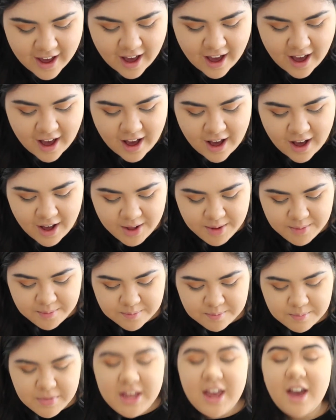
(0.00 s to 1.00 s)

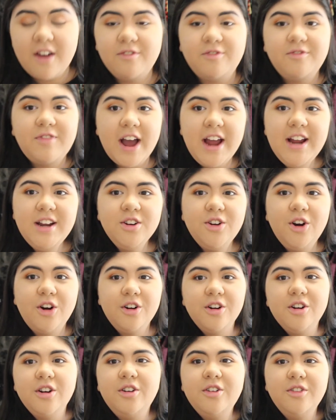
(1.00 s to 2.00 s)
But yeah, find
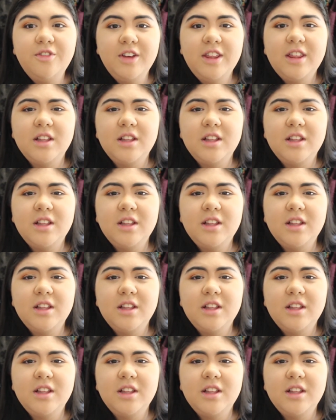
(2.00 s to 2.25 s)
choreography